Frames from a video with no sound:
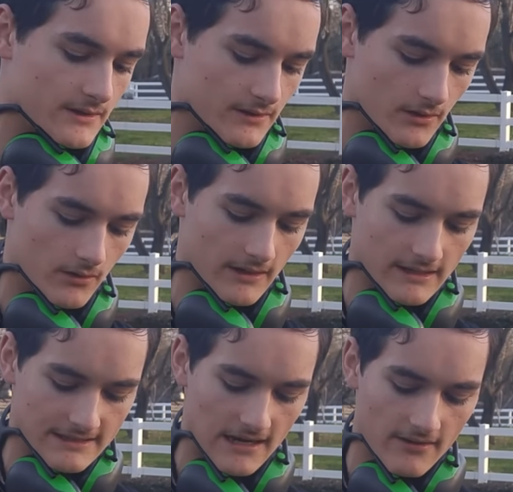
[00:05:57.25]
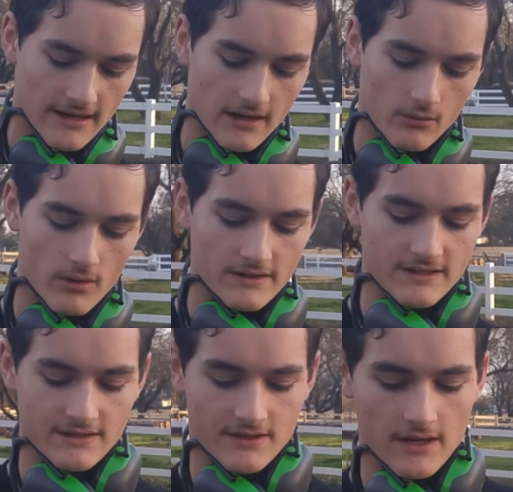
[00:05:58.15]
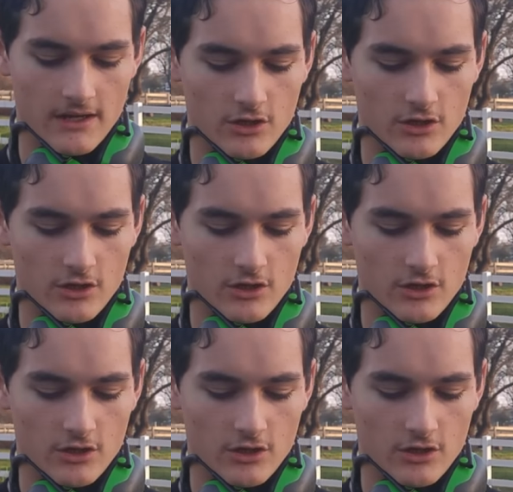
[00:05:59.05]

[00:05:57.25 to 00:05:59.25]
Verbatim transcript: So it's how that kind of works is